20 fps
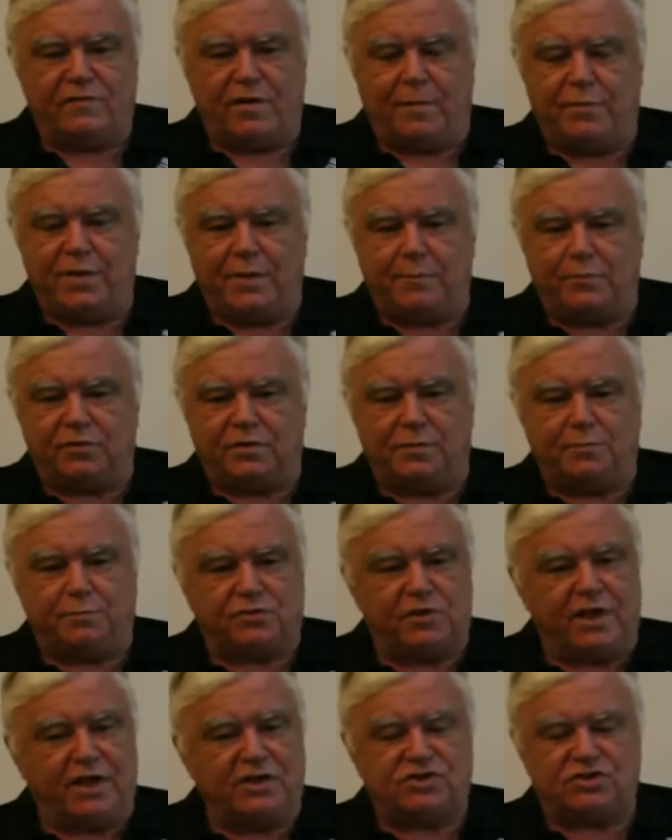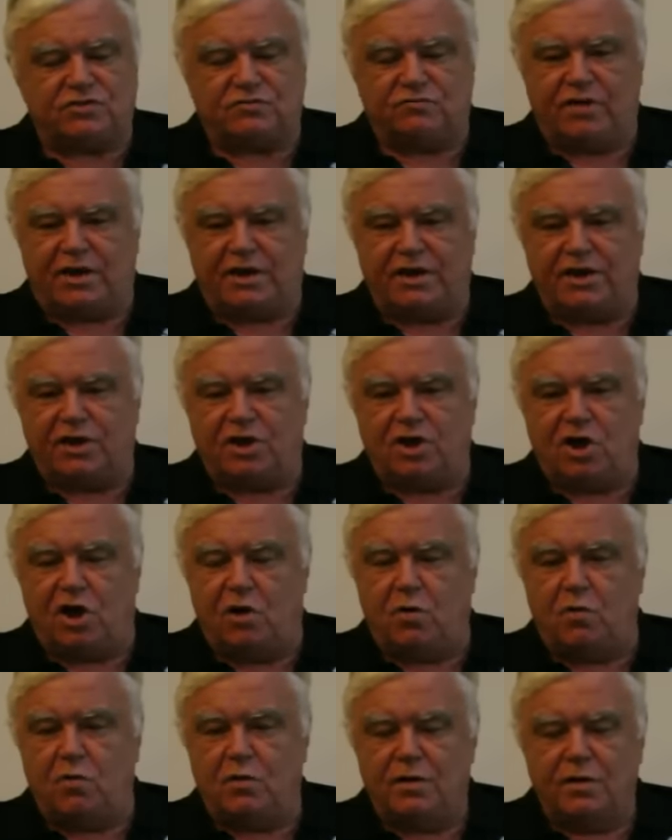got people in place ready to
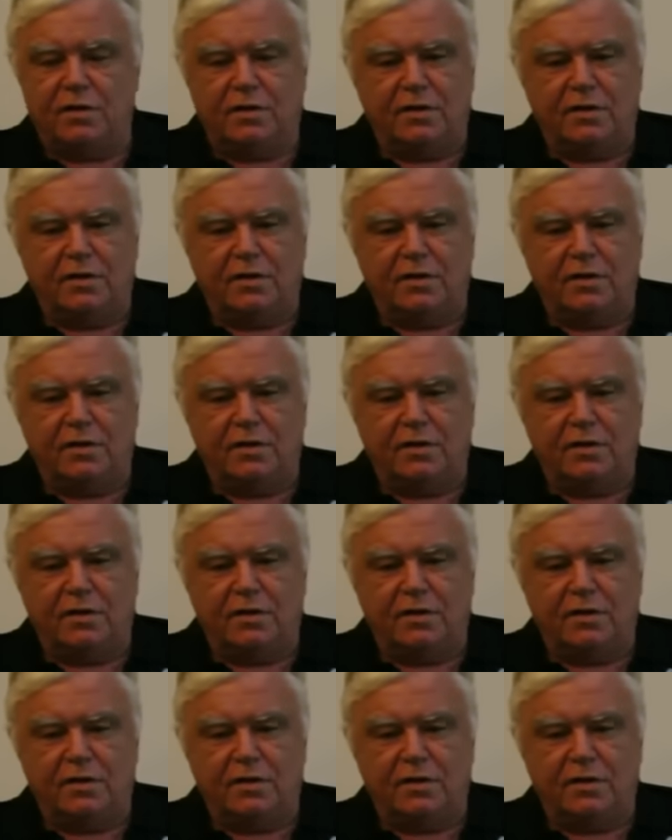go